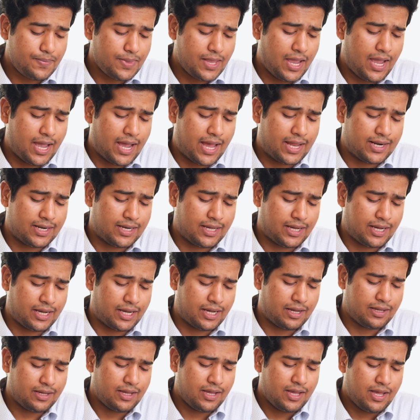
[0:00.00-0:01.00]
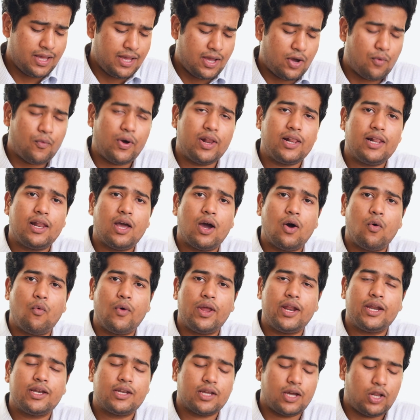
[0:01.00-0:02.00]
And
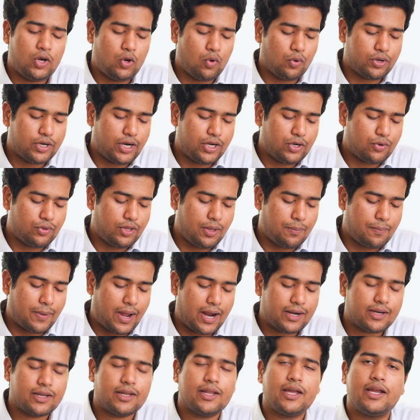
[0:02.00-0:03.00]
when it looked into the matter,